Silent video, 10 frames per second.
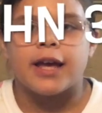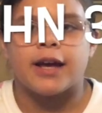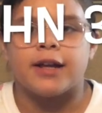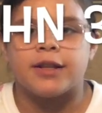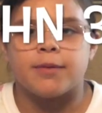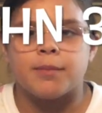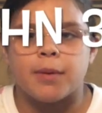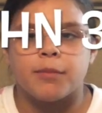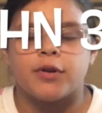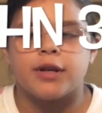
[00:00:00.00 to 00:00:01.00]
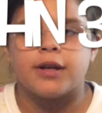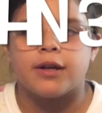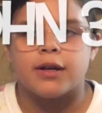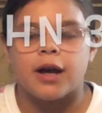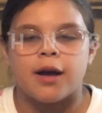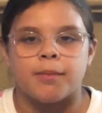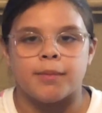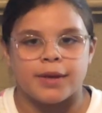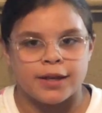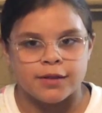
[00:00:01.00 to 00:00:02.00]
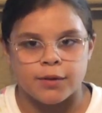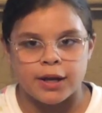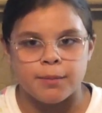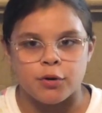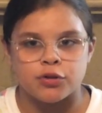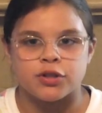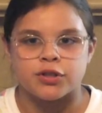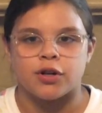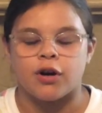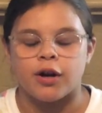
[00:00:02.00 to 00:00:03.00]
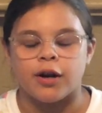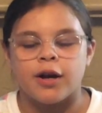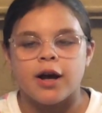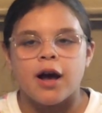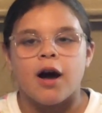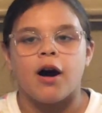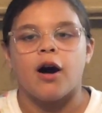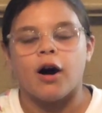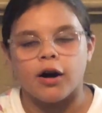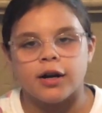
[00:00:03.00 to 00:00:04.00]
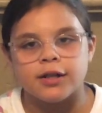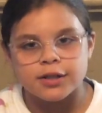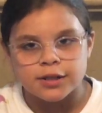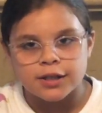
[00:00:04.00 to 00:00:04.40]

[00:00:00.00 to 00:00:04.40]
and the memory um, and the hand motions are a heart